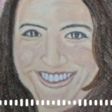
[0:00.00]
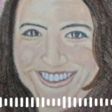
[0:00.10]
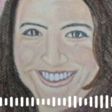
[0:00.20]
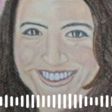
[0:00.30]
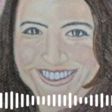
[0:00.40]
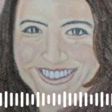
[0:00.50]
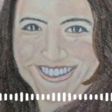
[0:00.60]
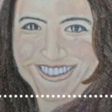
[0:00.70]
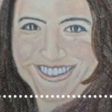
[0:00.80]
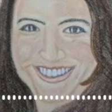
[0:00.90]
Doesn't
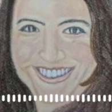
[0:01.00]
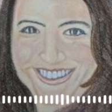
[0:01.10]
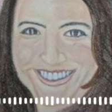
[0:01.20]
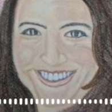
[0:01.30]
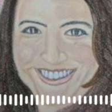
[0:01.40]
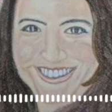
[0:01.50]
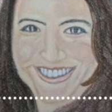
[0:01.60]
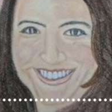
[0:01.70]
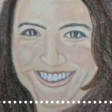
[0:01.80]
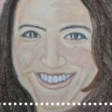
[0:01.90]
matter what it is.
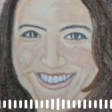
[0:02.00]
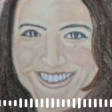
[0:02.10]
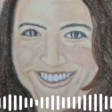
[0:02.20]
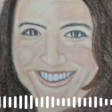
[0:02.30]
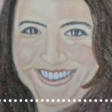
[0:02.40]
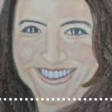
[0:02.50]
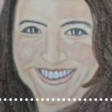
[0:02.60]
All right?